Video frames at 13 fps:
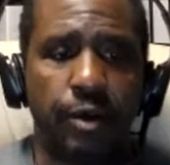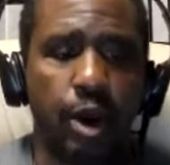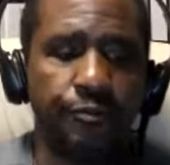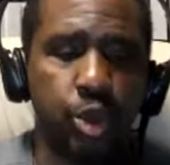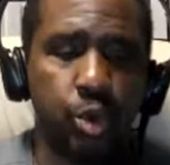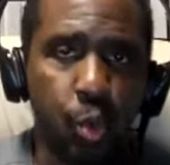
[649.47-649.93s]

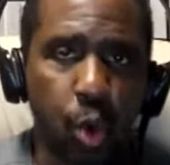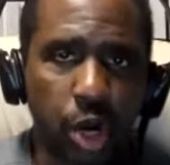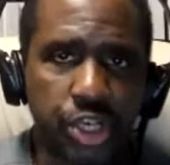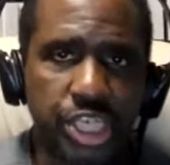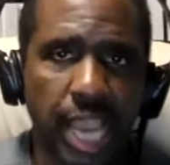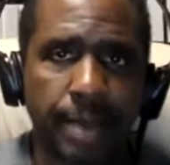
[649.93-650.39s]
of the
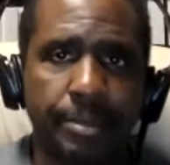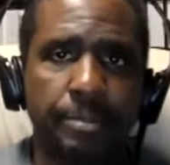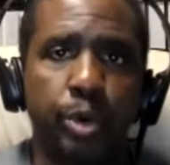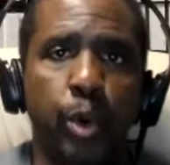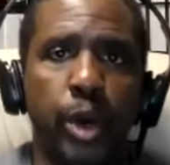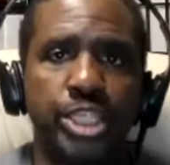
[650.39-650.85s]
workshop
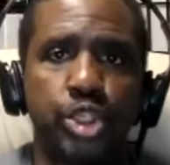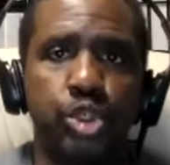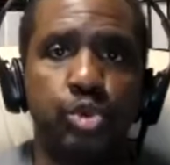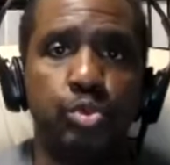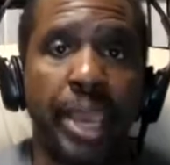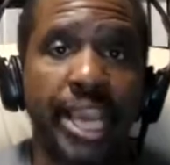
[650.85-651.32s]
I'm going
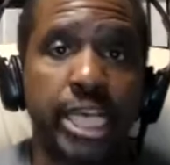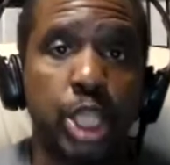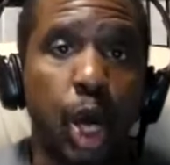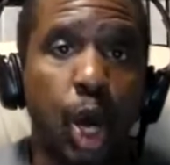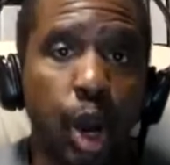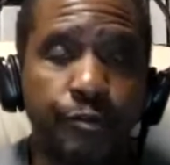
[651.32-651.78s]
to make an
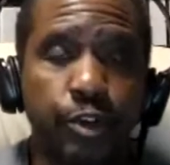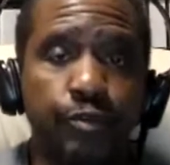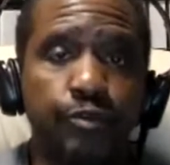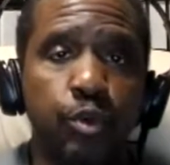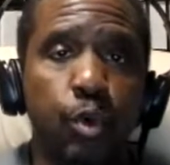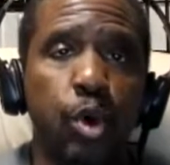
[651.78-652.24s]
offer
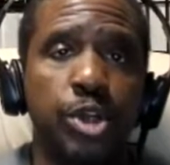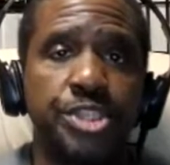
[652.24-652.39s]
for,